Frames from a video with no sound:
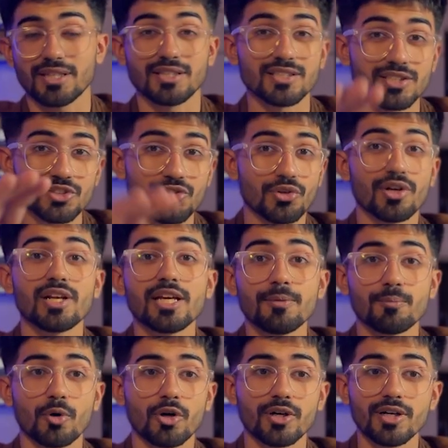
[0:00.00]
This is really
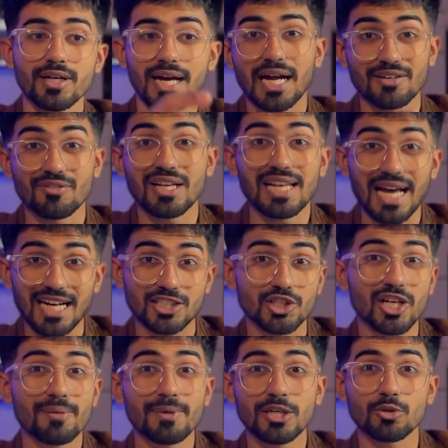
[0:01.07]
important, and we'll
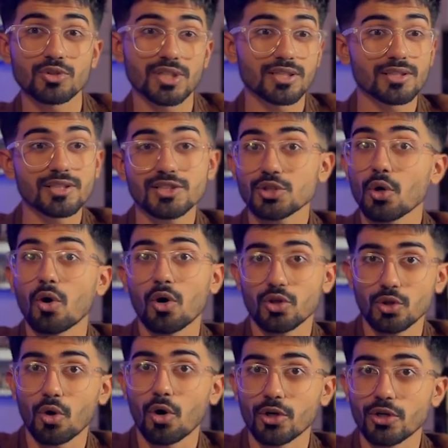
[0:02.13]
actually be using this
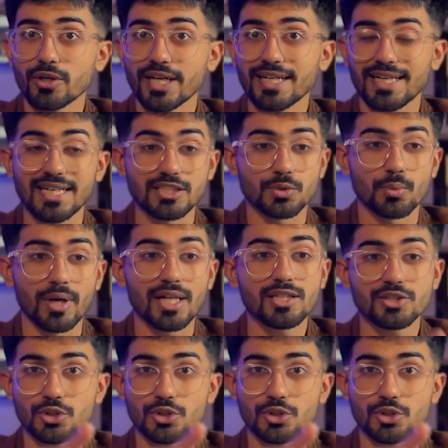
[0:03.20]
on AutoKit as well.